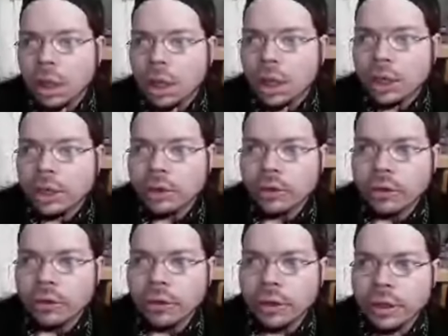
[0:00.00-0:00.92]
I noticed
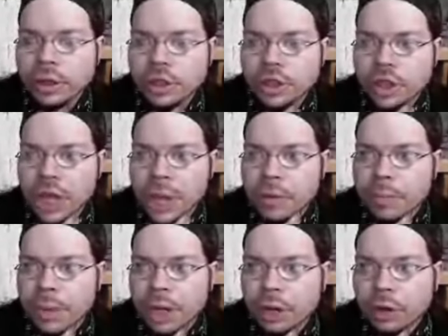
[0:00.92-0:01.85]
that it shaves
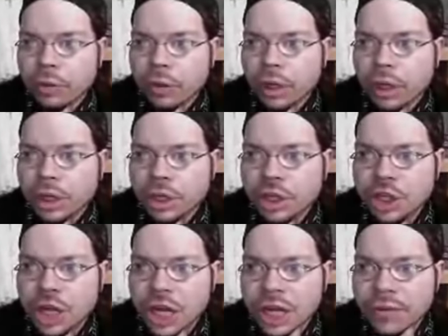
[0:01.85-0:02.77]
better. It
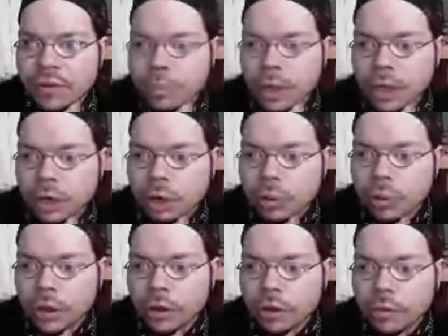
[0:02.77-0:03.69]
shaves better when
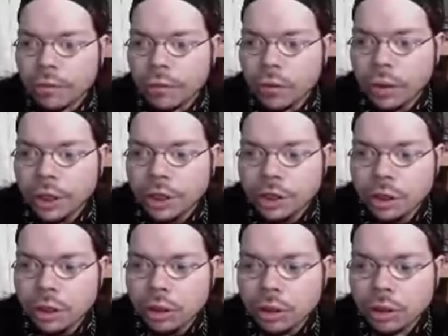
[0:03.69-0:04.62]
it's fully
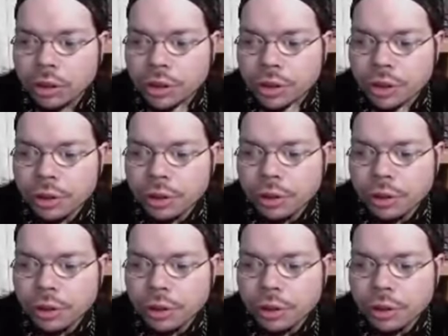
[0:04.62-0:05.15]
charged.